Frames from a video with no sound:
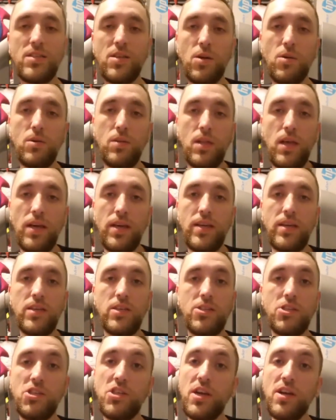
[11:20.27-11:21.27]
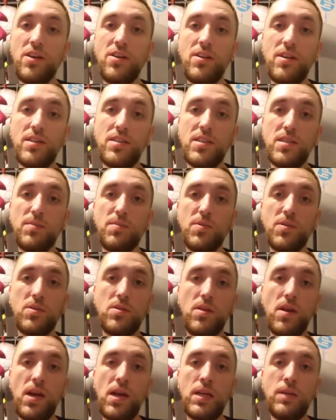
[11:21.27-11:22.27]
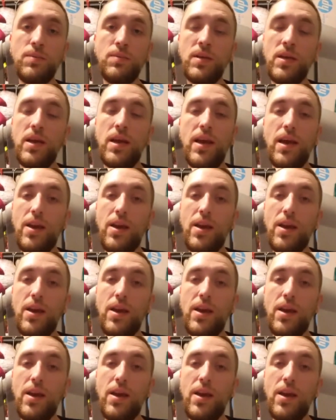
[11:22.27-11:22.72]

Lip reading: so like, share, and subscribe,